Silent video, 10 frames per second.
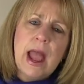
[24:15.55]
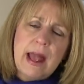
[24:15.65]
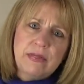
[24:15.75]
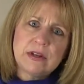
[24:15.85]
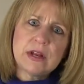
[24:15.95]

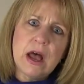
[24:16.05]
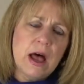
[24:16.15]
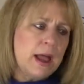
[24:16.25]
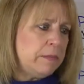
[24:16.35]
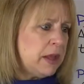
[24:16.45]
at the
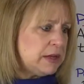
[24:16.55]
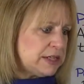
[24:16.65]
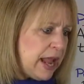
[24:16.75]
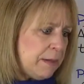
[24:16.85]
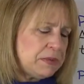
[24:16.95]
time
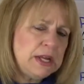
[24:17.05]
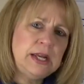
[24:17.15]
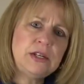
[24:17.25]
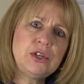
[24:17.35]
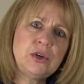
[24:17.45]
tapped
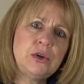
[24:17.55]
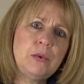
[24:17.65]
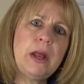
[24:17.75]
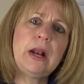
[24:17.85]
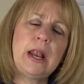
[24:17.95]

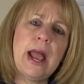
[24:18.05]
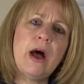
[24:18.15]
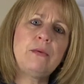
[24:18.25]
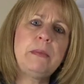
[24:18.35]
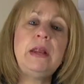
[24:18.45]
into and
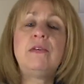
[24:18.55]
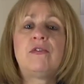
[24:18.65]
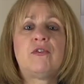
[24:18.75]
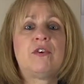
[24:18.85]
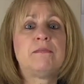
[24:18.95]
allowed me to
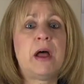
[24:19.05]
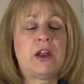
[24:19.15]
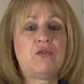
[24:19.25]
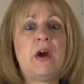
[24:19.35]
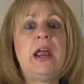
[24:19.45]
serve my
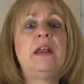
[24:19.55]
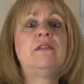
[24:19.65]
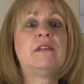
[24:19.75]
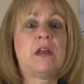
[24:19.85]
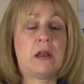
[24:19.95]

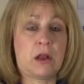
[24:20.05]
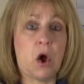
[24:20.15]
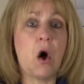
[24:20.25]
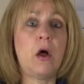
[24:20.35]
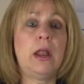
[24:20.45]
greatest
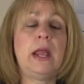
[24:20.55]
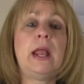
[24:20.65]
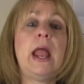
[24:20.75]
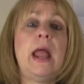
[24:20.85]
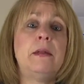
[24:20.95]

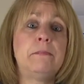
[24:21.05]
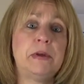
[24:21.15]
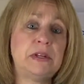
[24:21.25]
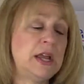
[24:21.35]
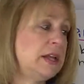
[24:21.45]
calling and
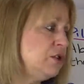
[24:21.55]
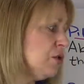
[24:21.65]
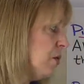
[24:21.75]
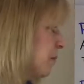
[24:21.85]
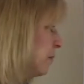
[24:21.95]

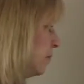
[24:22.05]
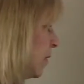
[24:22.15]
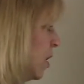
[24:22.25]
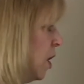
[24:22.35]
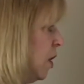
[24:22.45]
potential.
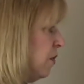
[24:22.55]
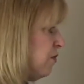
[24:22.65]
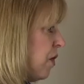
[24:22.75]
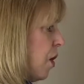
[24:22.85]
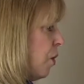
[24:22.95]

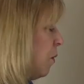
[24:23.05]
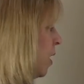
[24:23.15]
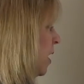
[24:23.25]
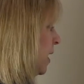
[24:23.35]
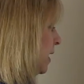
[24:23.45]

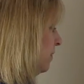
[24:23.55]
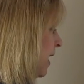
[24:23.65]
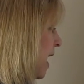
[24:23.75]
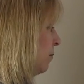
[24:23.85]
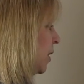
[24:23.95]
So in
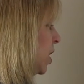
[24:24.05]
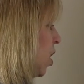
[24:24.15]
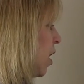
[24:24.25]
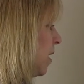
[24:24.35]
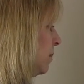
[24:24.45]
that
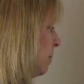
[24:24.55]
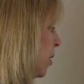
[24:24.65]
regard,